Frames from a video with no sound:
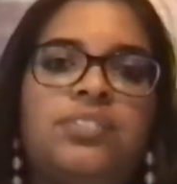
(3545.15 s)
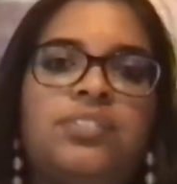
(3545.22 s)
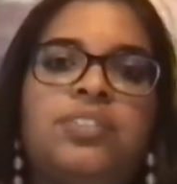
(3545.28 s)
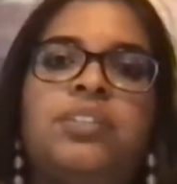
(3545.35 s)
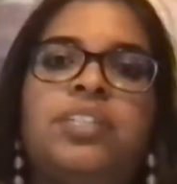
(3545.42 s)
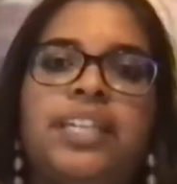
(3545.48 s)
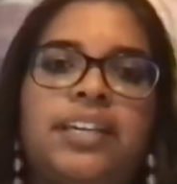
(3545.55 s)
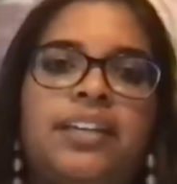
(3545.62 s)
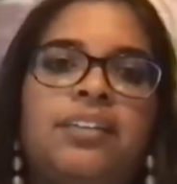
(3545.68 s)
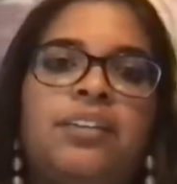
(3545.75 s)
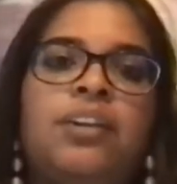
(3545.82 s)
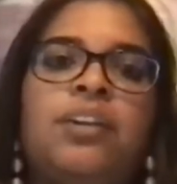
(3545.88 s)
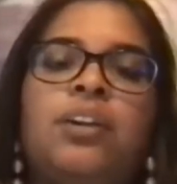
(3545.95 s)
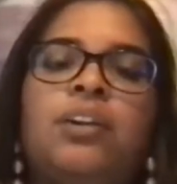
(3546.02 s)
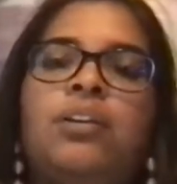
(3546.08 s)
So
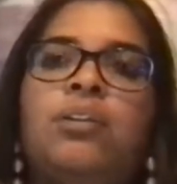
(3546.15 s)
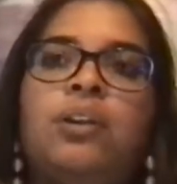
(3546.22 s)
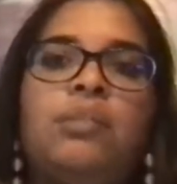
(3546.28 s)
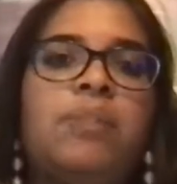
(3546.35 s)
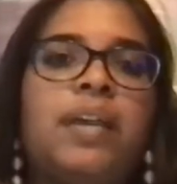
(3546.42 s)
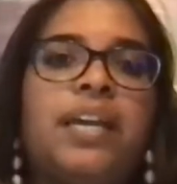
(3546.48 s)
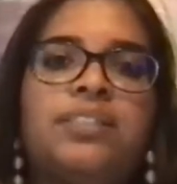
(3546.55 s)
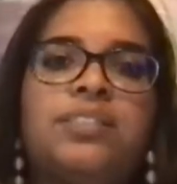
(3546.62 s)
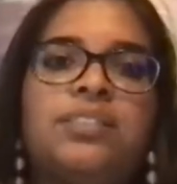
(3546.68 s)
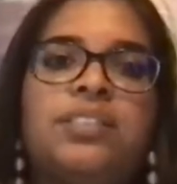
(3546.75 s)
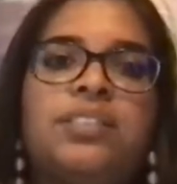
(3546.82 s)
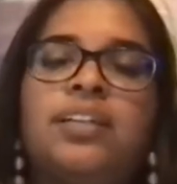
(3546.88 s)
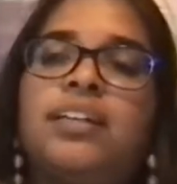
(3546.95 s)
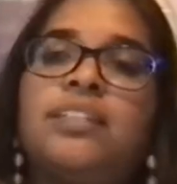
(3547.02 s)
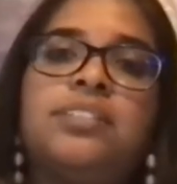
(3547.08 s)
again, going back to the
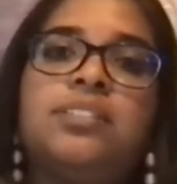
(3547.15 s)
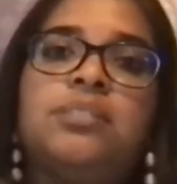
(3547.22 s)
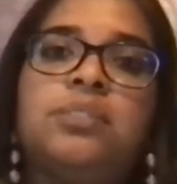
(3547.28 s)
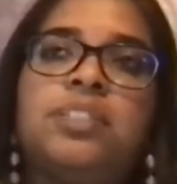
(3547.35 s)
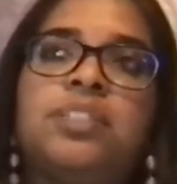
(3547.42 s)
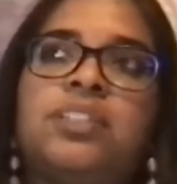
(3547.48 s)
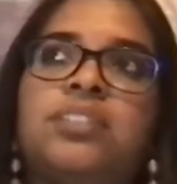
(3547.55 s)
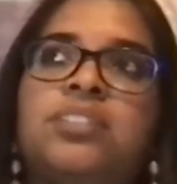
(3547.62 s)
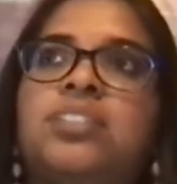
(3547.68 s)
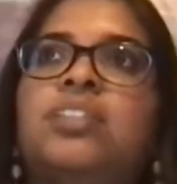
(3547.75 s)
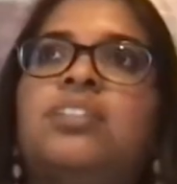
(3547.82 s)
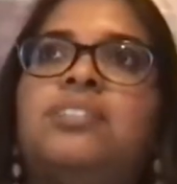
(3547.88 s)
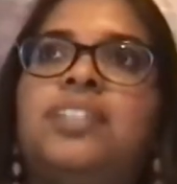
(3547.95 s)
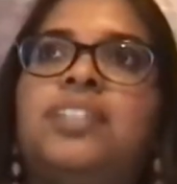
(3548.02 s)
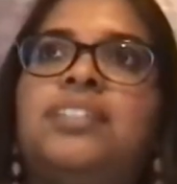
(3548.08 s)
customer
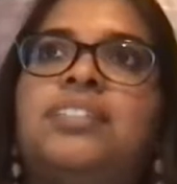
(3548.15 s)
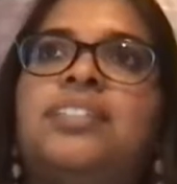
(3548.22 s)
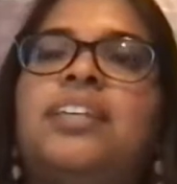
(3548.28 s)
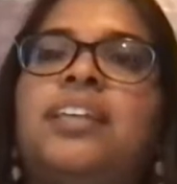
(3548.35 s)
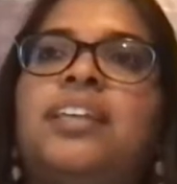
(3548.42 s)
service,